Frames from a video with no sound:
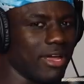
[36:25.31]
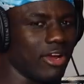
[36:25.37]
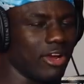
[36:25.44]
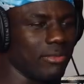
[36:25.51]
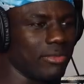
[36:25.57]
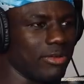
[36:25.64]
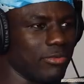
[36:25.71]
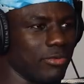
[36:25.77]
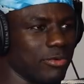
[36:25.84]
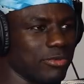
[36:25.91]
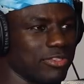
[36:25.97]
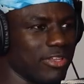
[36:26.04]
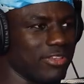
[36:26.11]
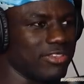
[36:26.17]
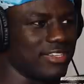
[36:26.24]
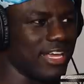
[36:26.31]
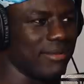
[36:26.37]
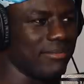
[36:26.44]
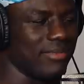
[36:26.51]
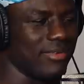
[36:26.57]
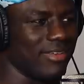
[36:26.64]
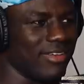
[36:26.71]
by Army rules all the
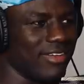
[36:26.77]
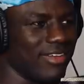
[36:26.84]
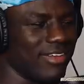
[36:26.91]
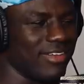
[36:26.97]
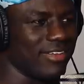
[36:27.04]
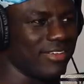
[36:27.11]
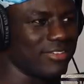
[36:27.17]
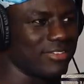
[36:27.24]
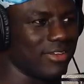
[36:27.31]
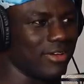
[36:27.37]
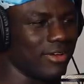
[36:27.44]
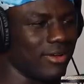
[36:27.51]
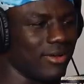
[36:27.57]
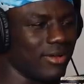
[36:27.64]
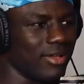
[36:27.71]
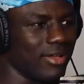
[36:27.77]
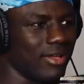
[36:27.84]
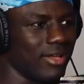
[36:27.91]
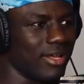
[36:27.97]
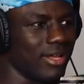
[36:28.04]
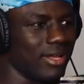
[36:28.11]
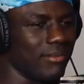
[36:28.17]
time. So, all
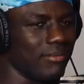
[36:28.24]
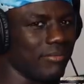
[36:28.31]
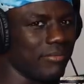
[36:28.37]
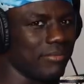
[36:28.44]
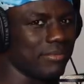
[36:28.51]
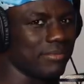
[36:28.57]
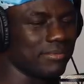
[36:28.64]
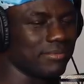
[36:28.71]
right. Next